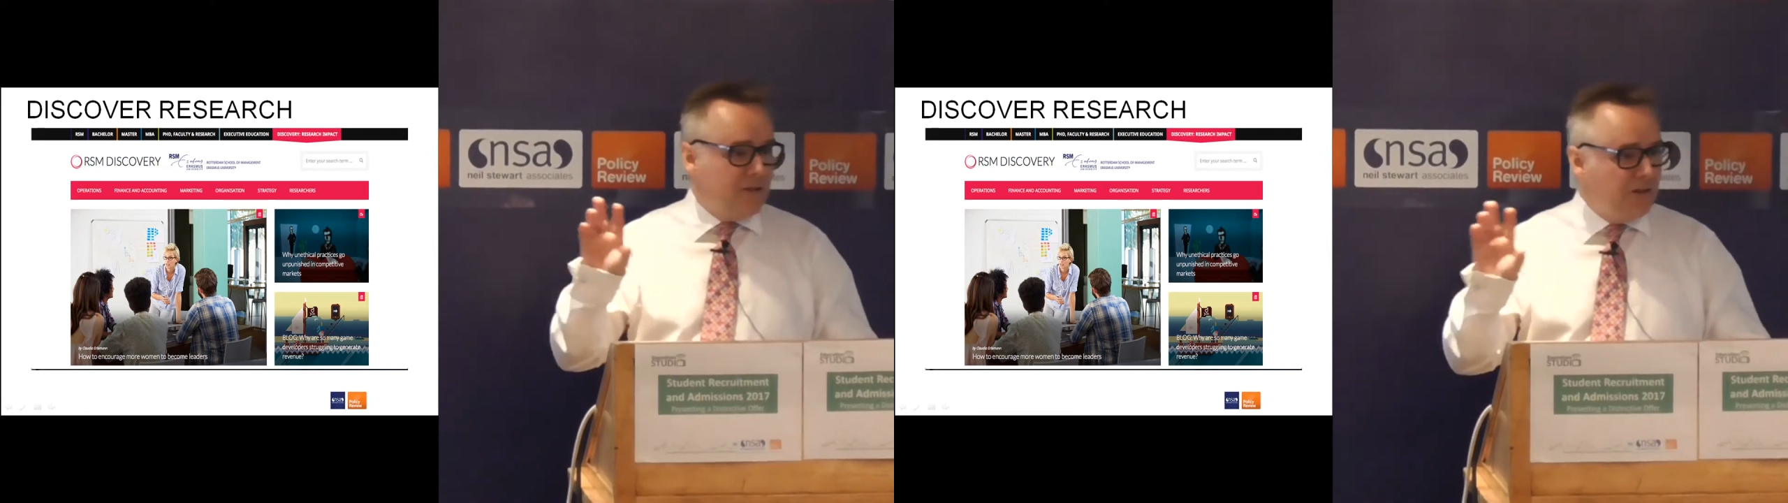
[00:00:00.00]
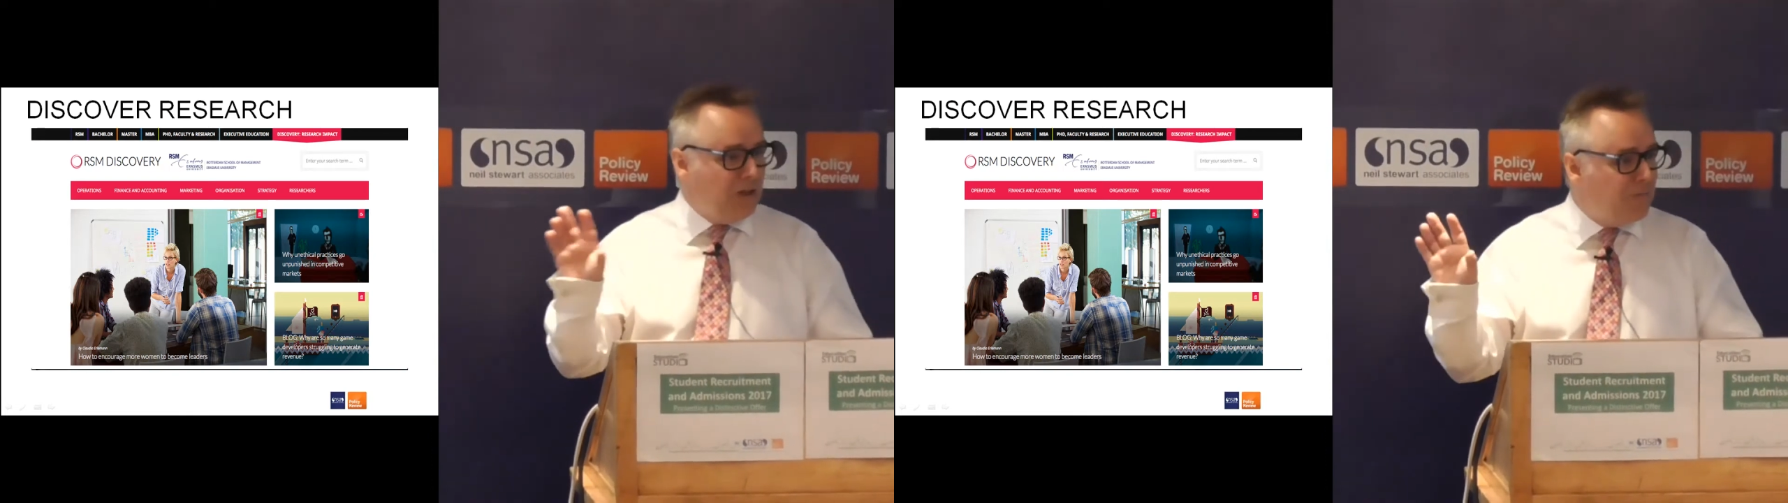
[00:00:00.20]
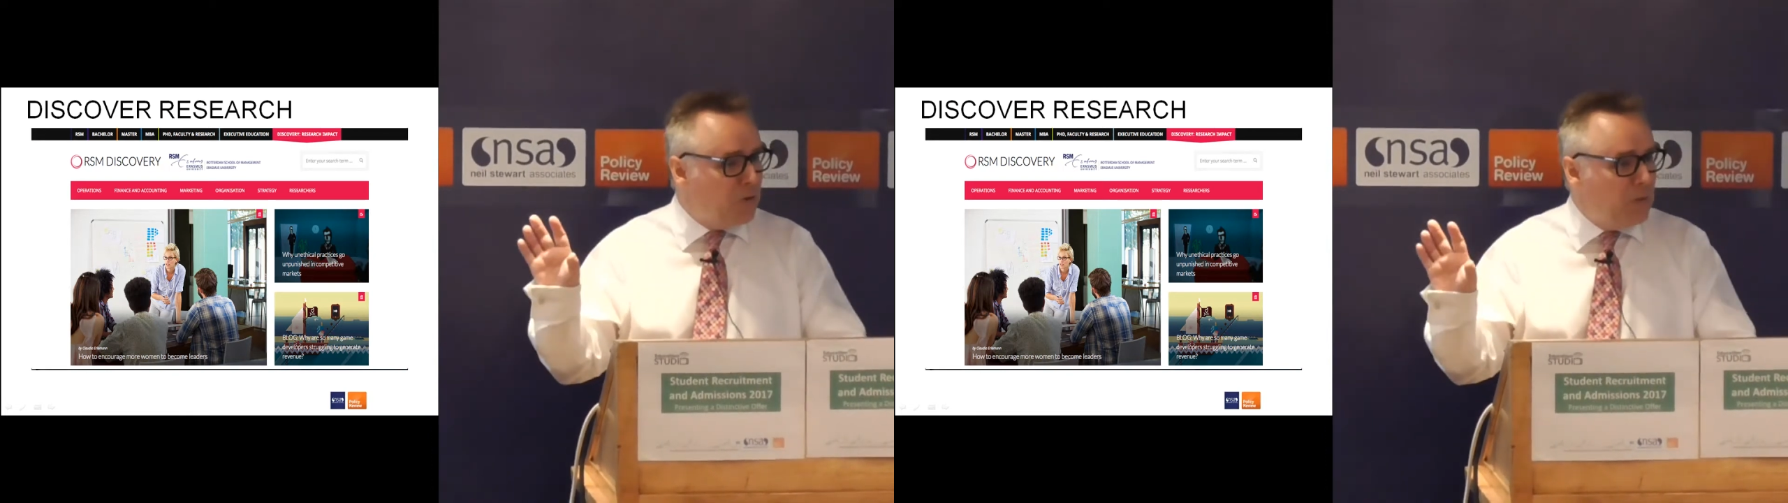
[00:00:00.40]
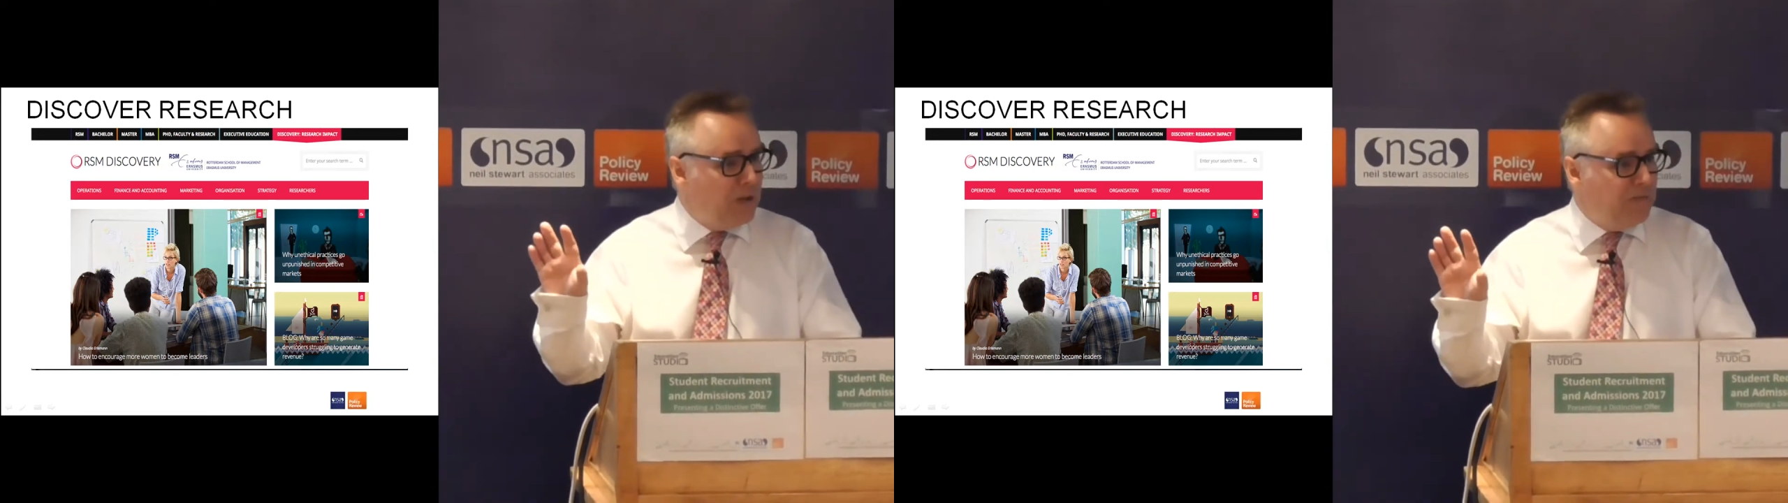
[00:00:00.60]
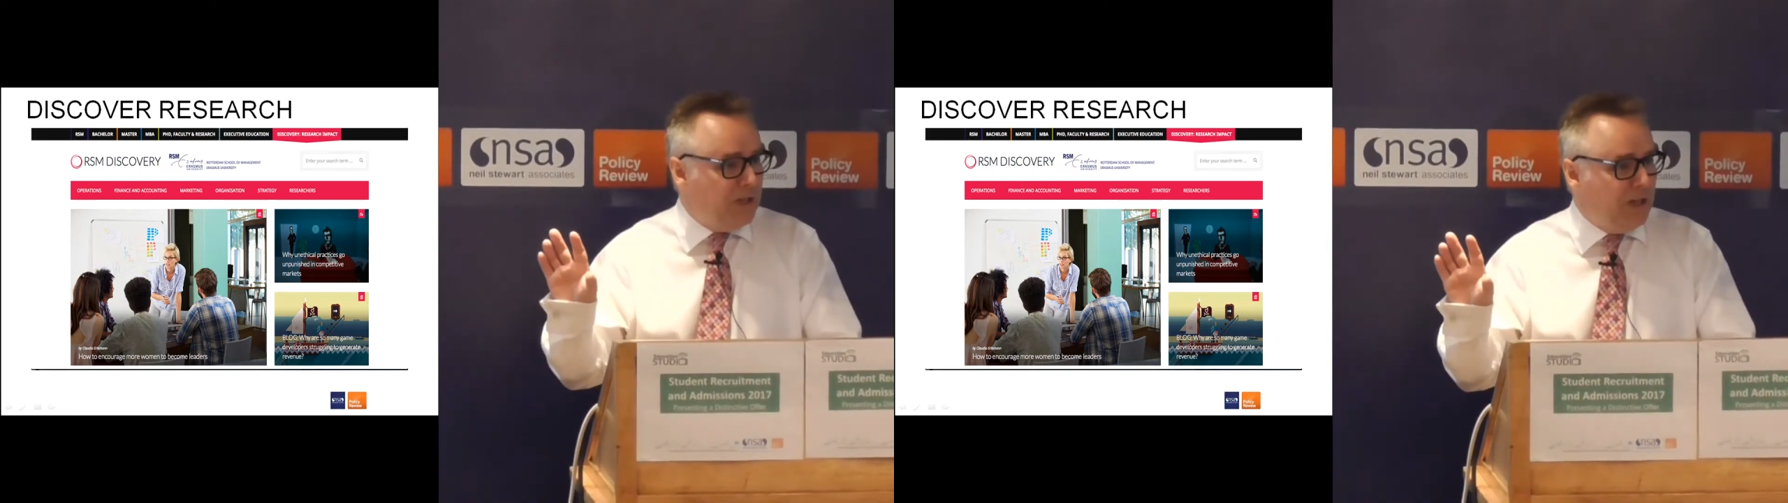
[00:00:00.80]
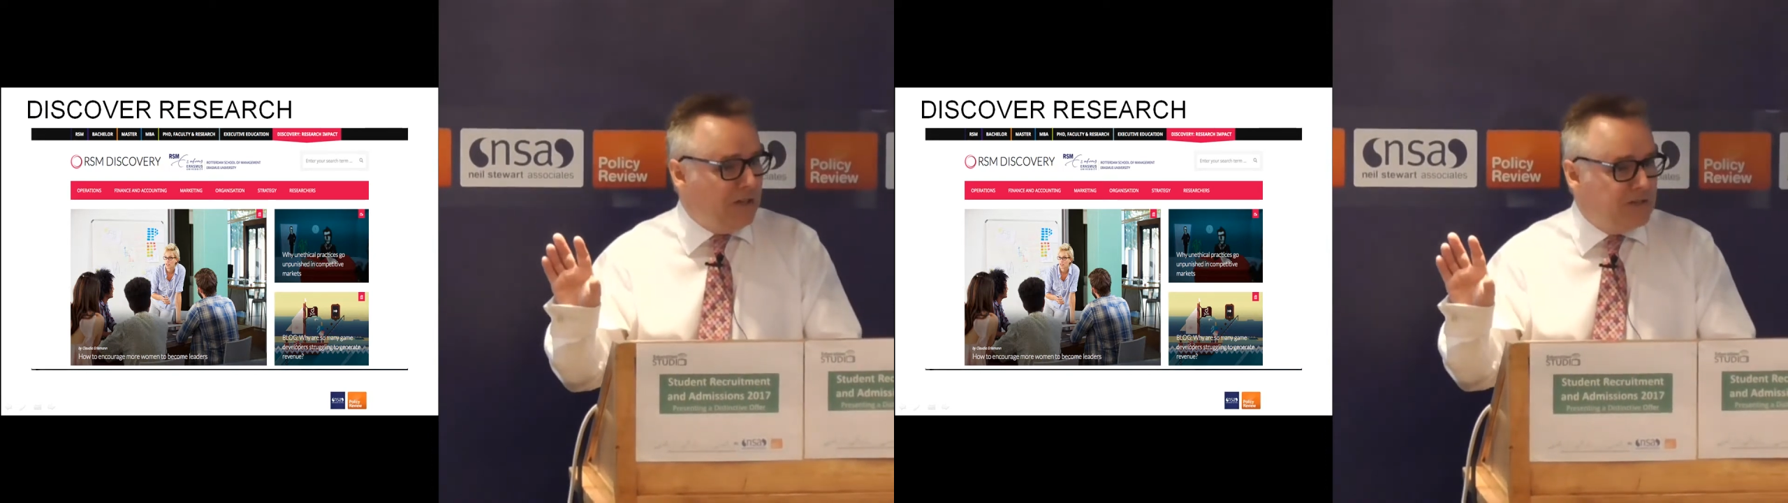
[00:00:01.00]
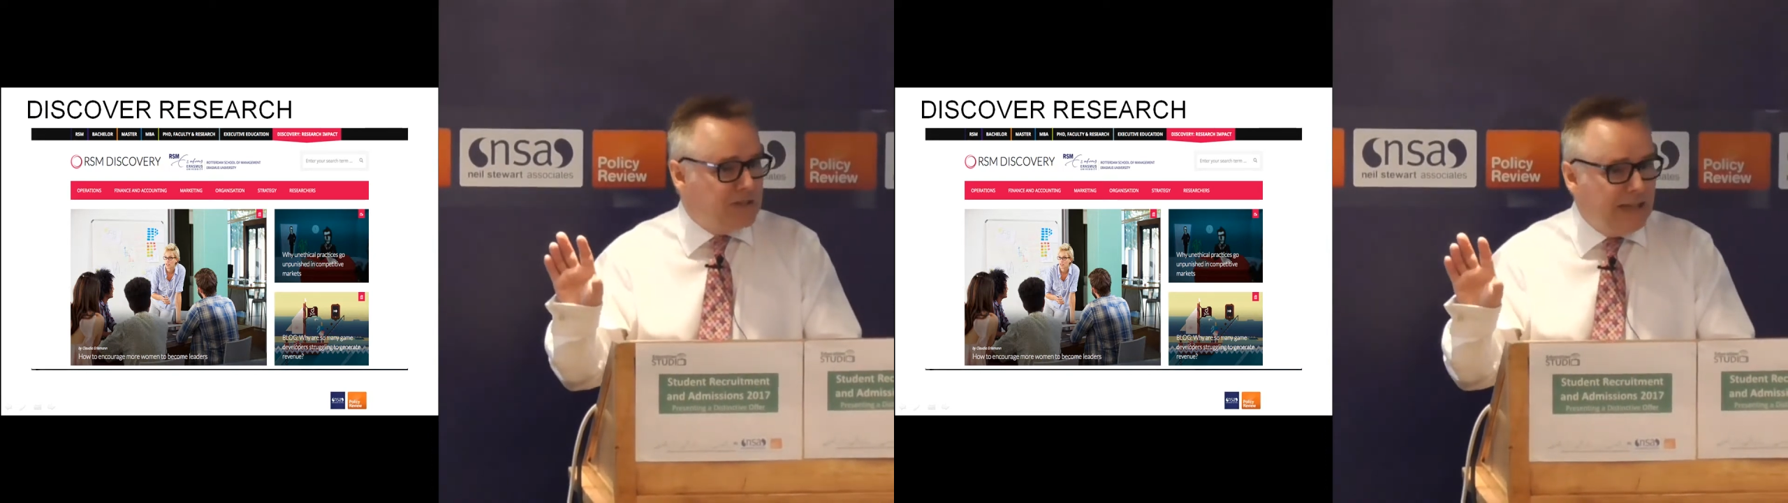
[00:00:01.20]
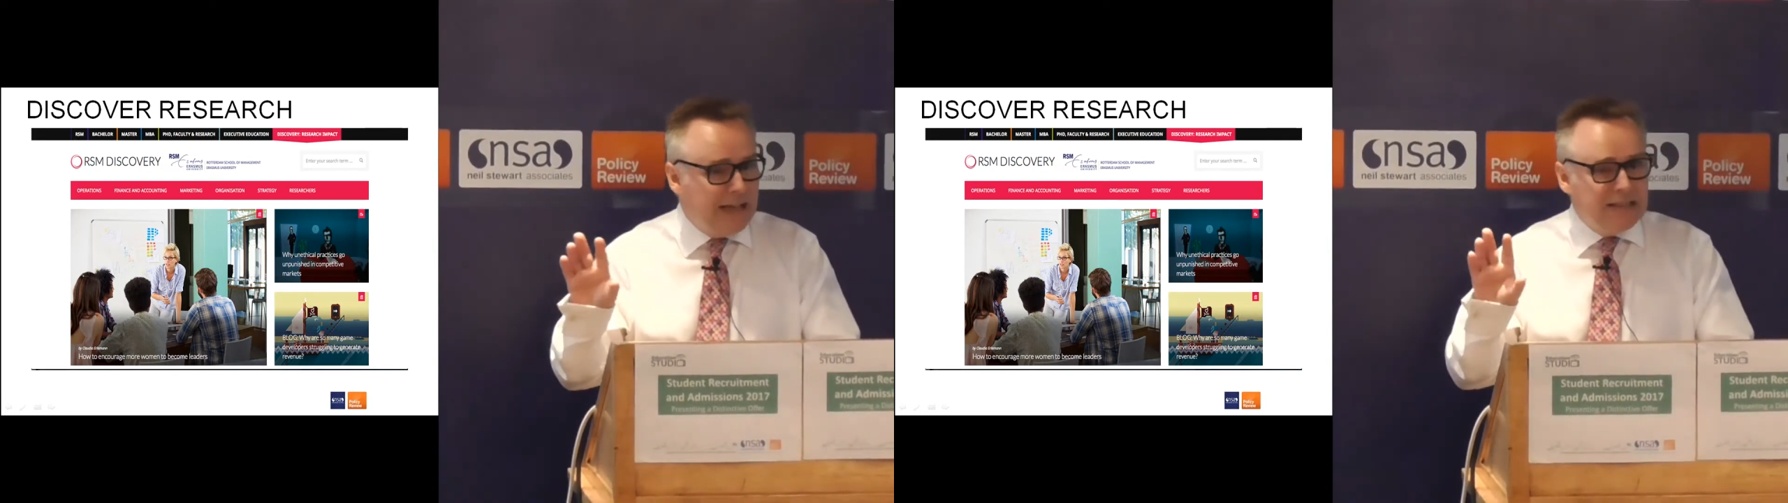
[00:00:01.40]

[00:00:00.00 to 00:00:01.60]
3 to 4 minute videos.